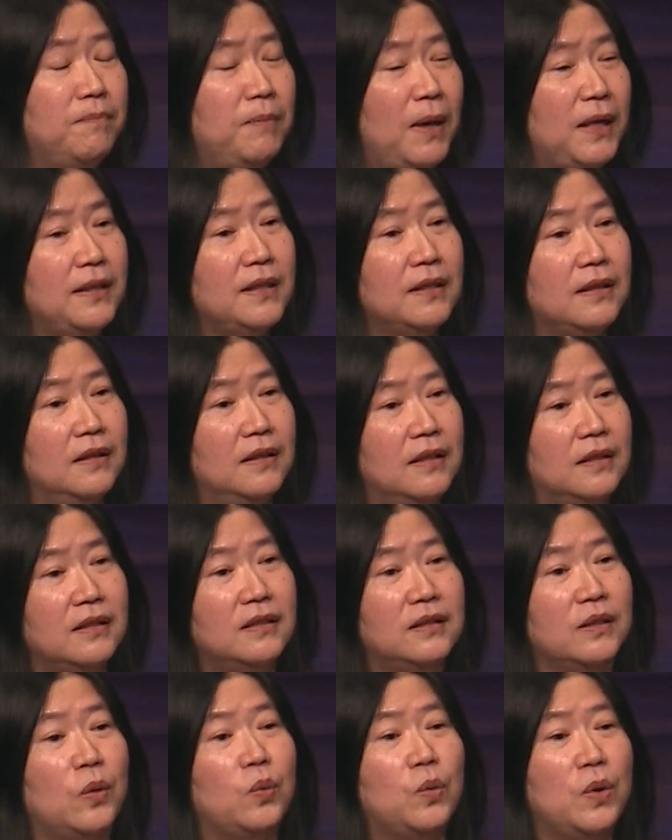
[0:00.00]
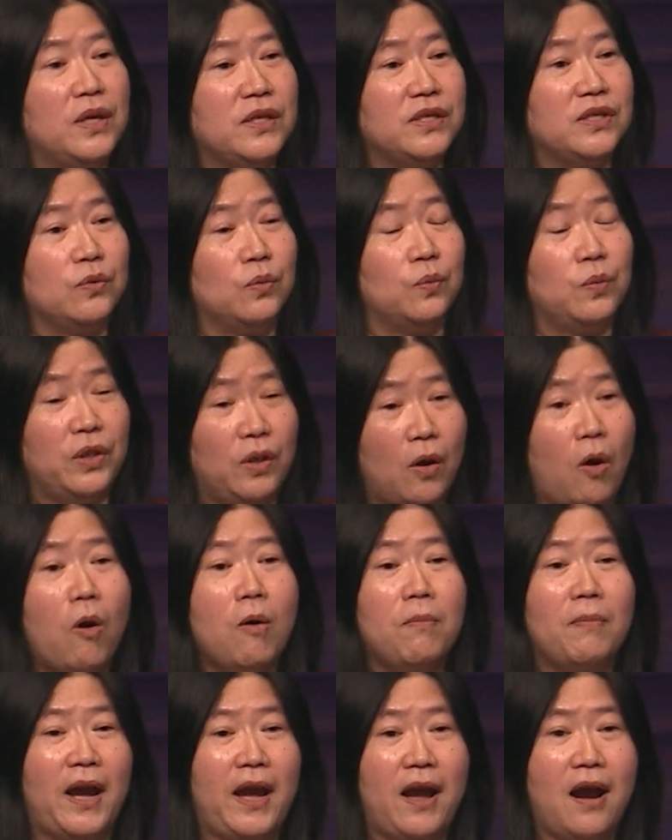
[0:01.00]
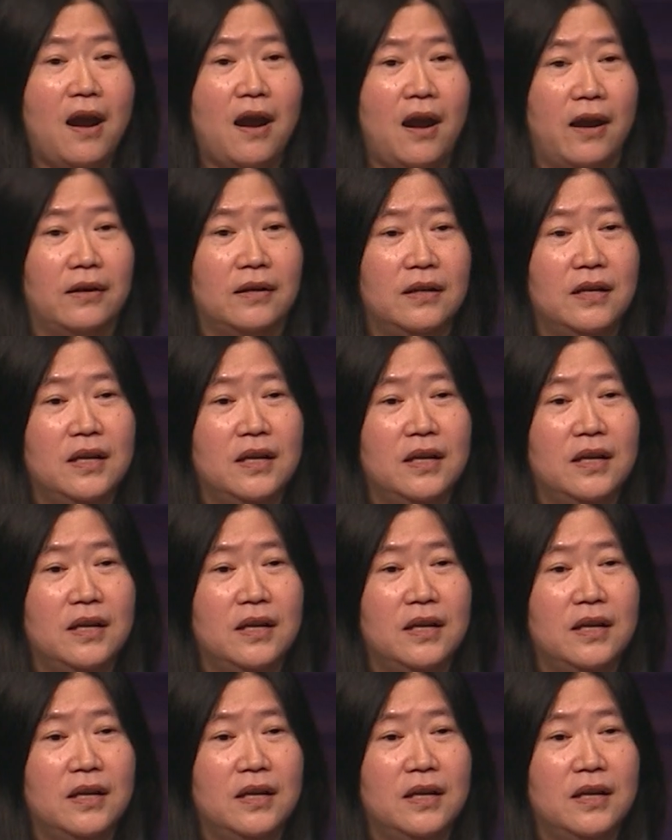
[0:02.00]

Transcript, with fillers: particular the words with all my heart,